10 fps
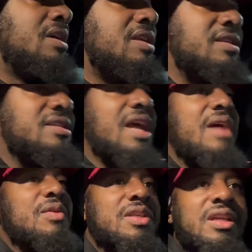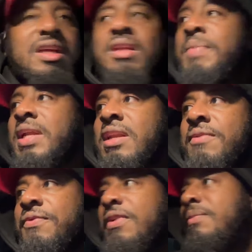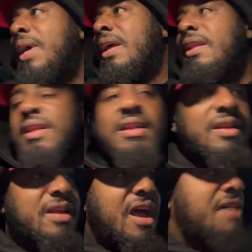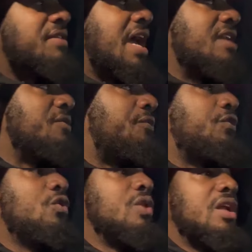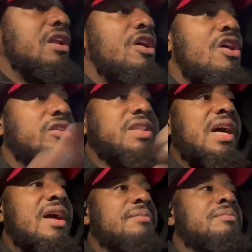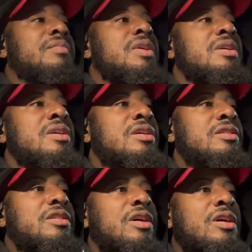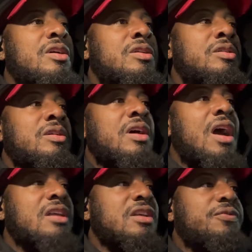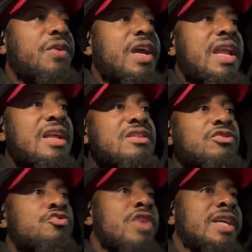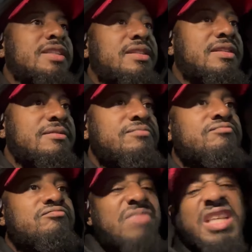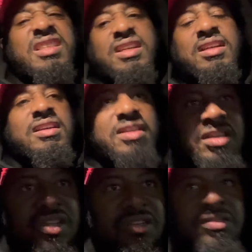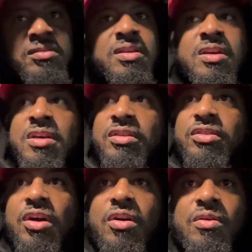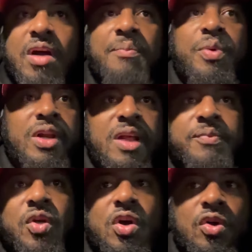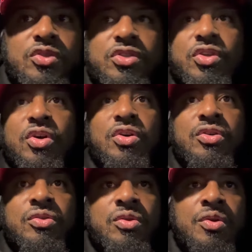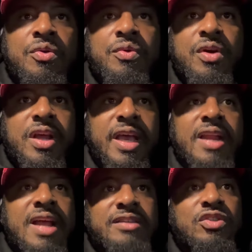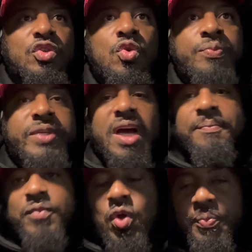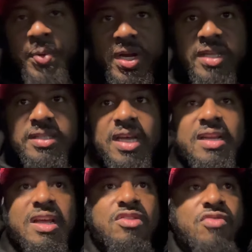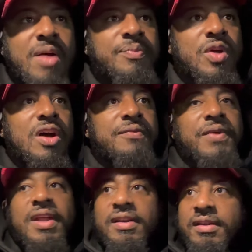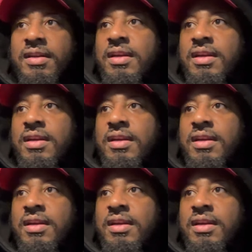this time was a little bit different, man. I haven't had the flu in a long time. So I just figured I'll just rest, basically, you know? So I'm pulling up to Cold Stone. I'm gonna get that scooped up, no pun intended, dropped off and